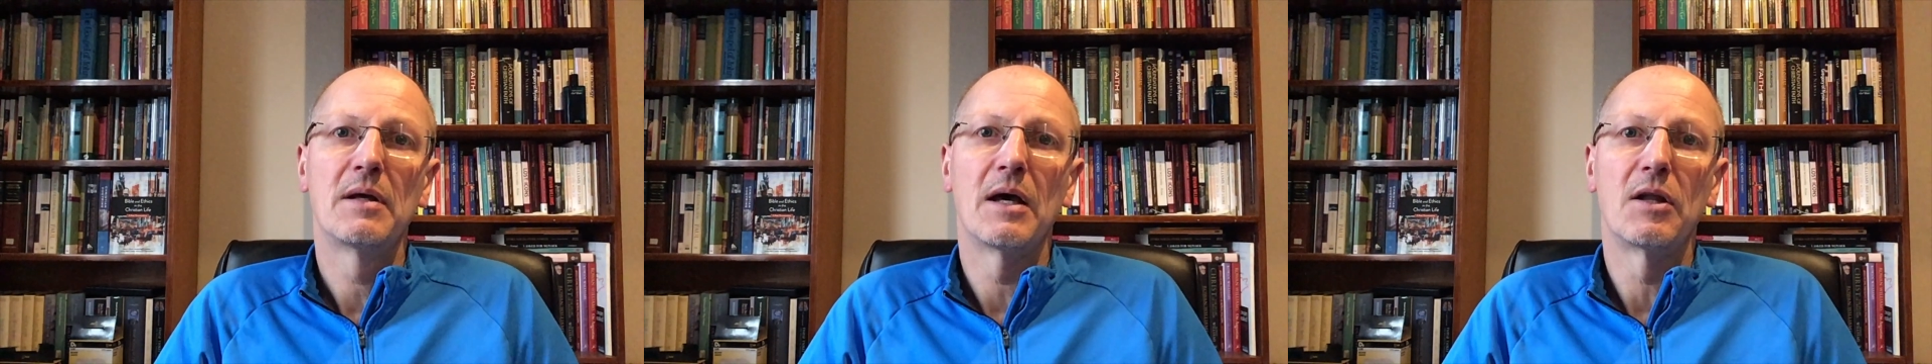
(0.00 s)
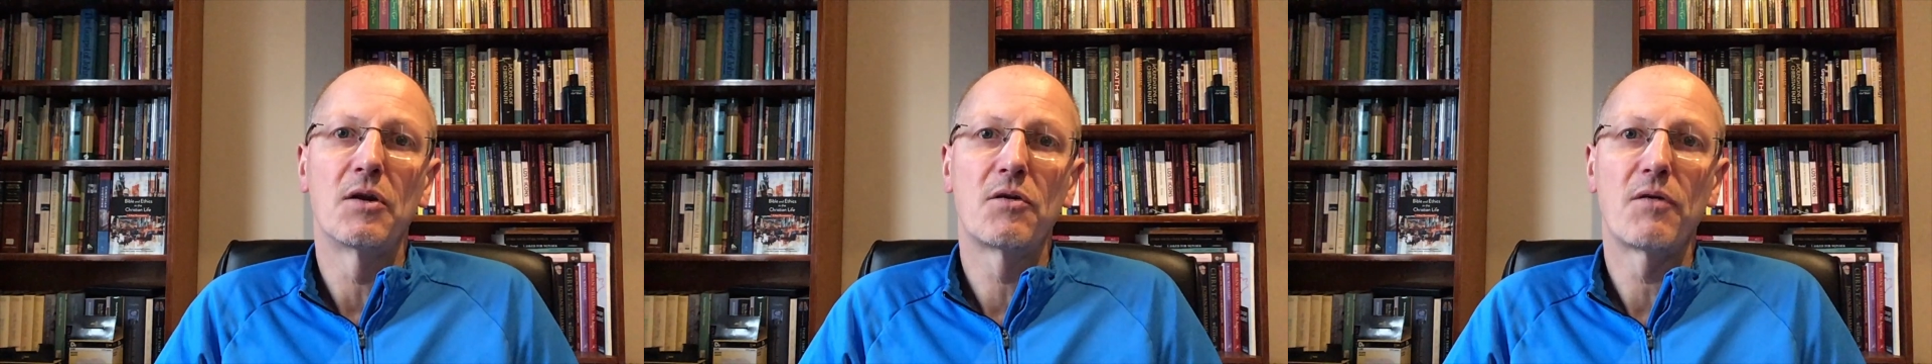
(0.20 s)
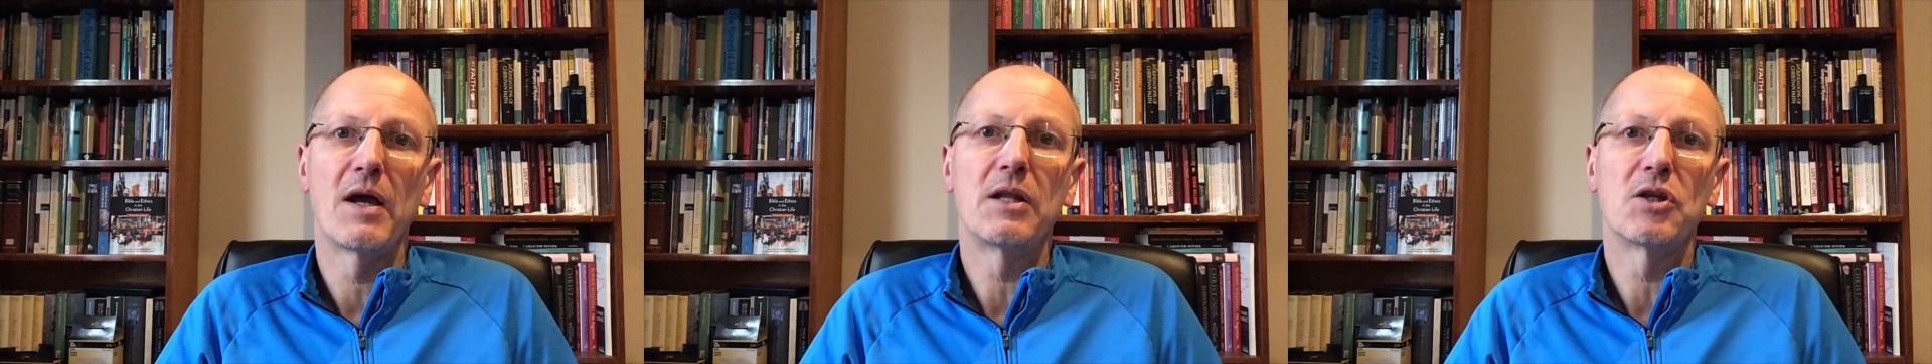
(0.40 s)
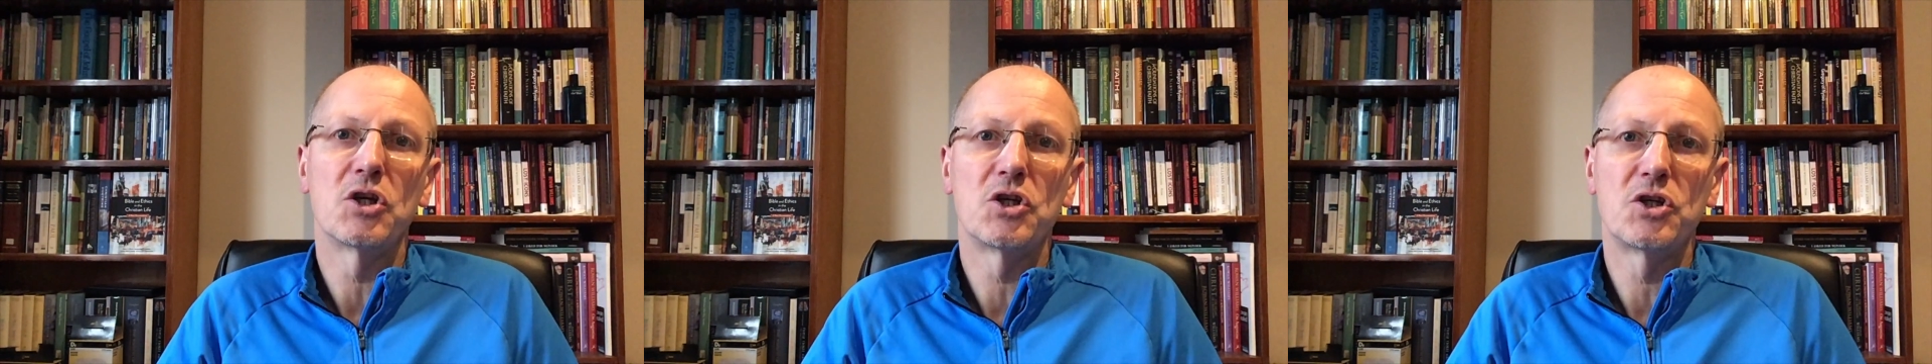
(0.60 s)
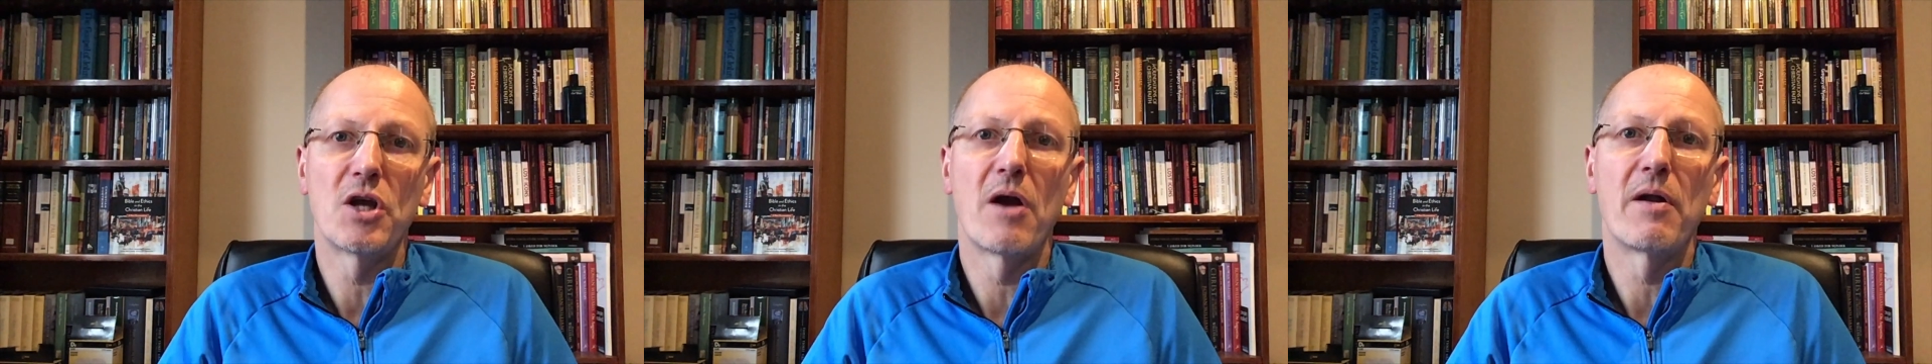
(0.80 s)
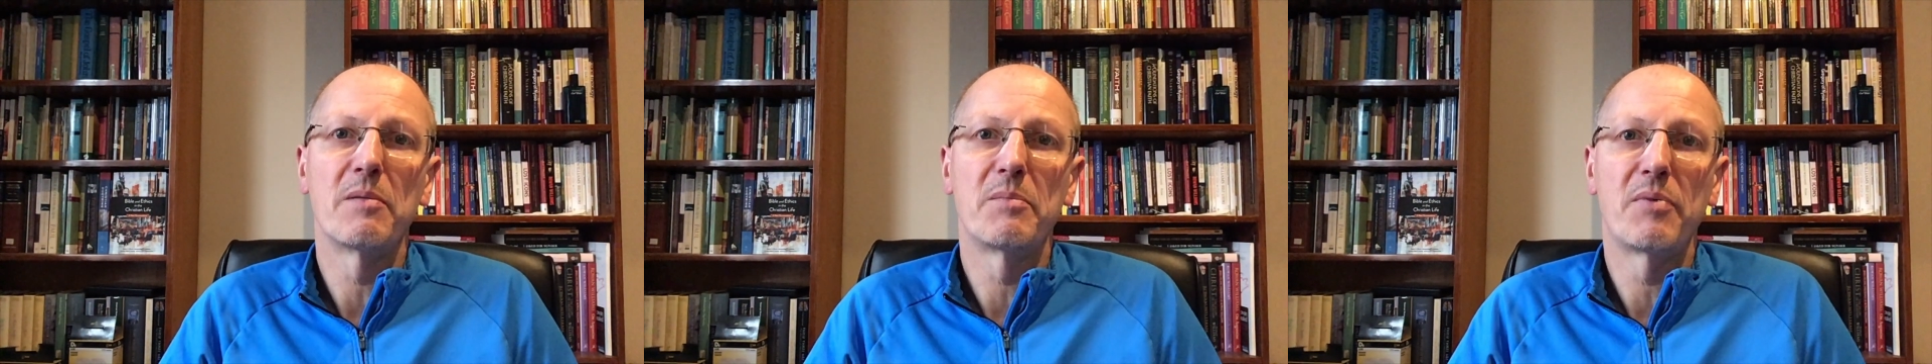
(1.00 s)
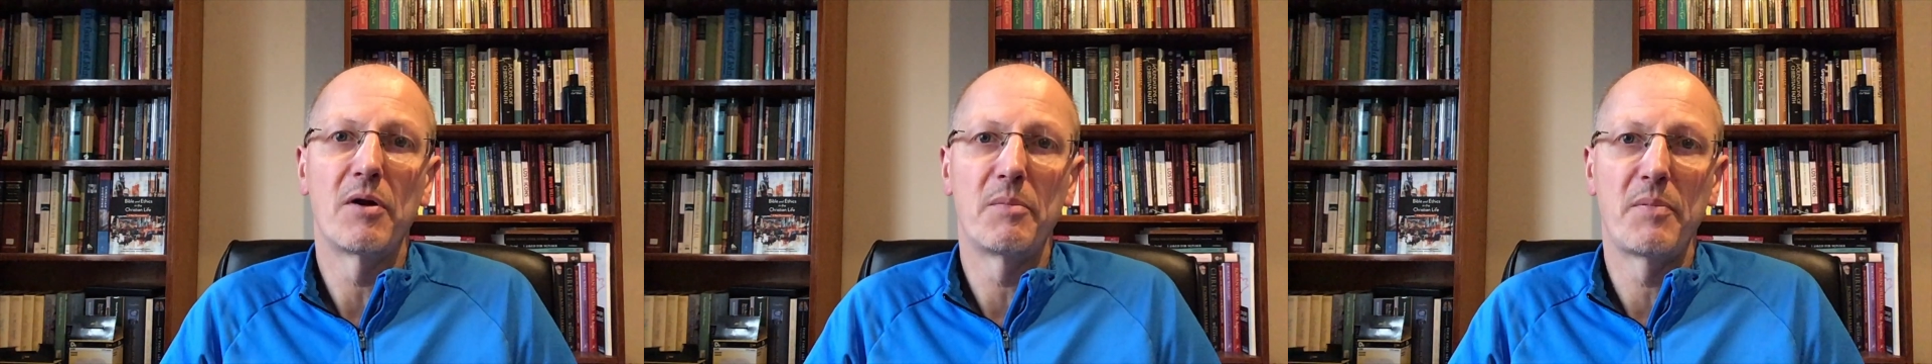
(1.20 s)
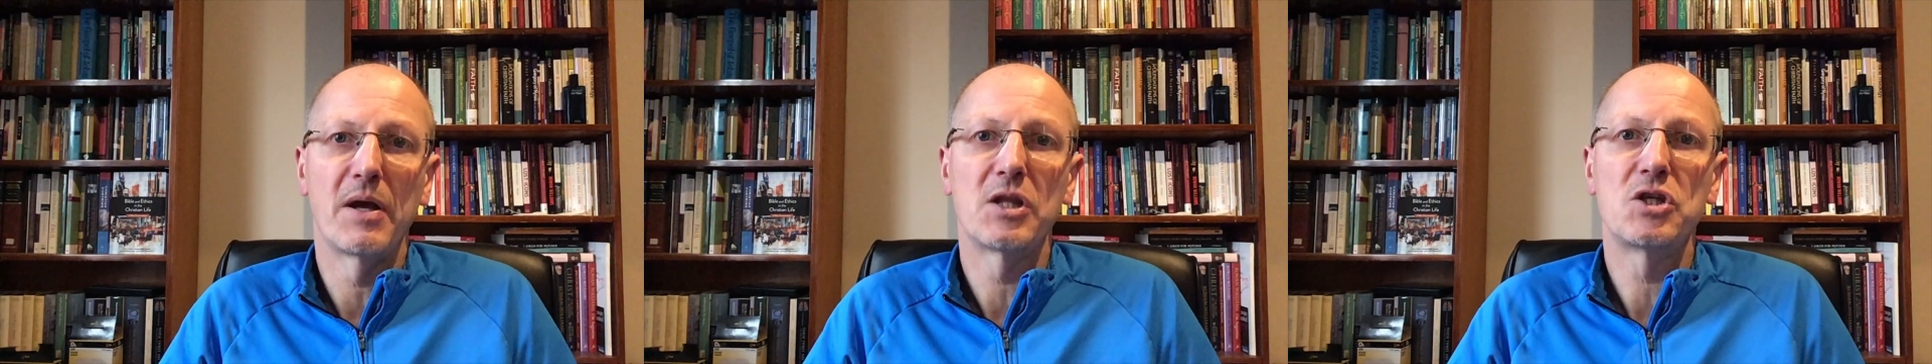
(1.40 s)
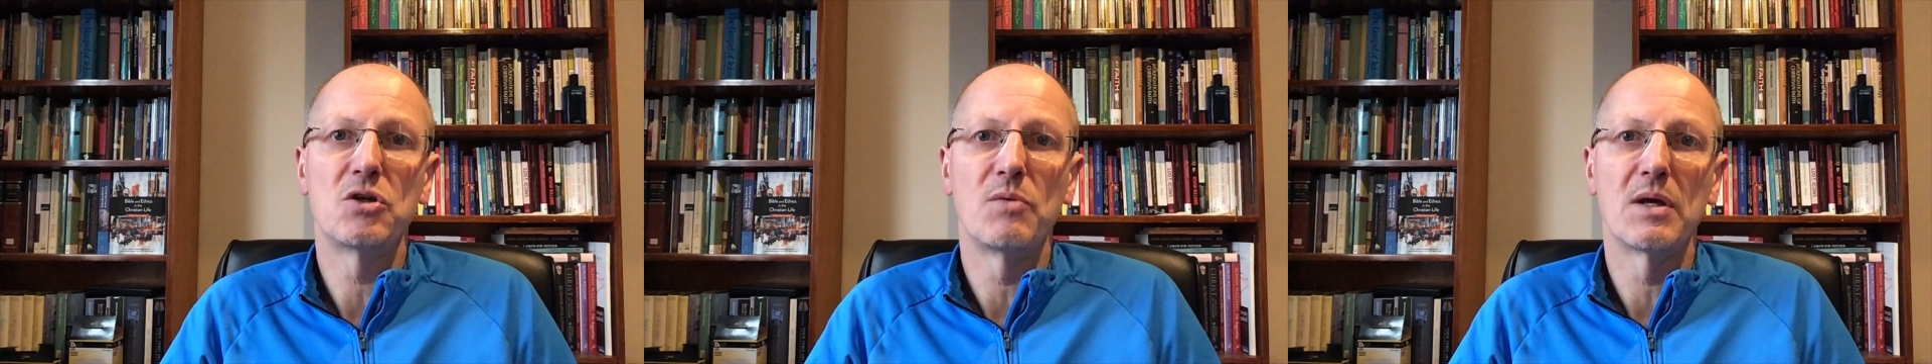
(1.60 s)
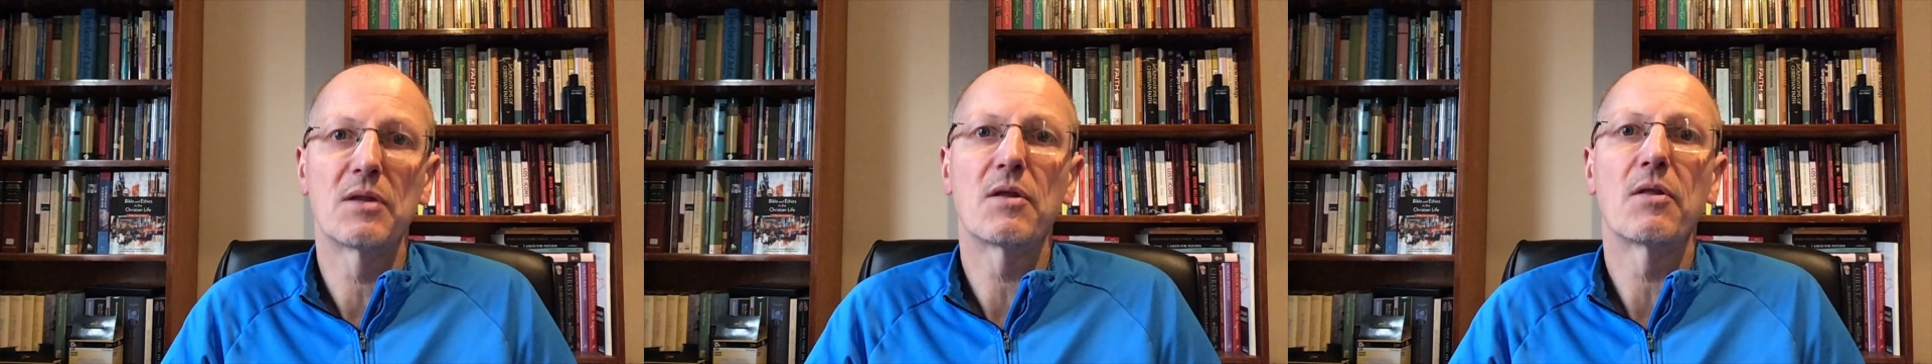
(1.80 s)
and try to share and
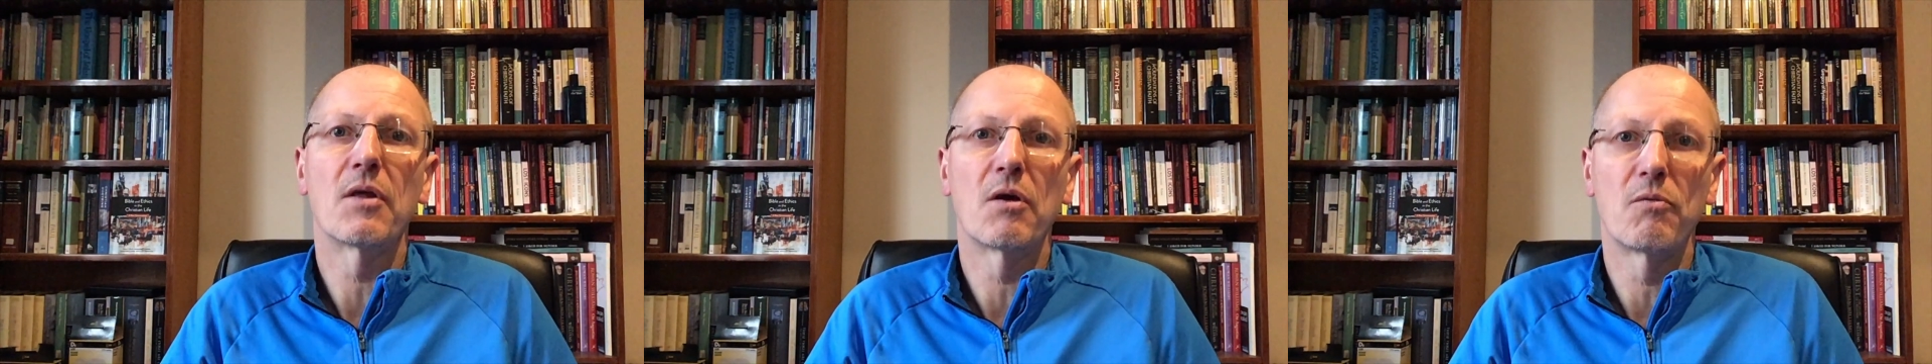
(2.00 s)
perpetuate the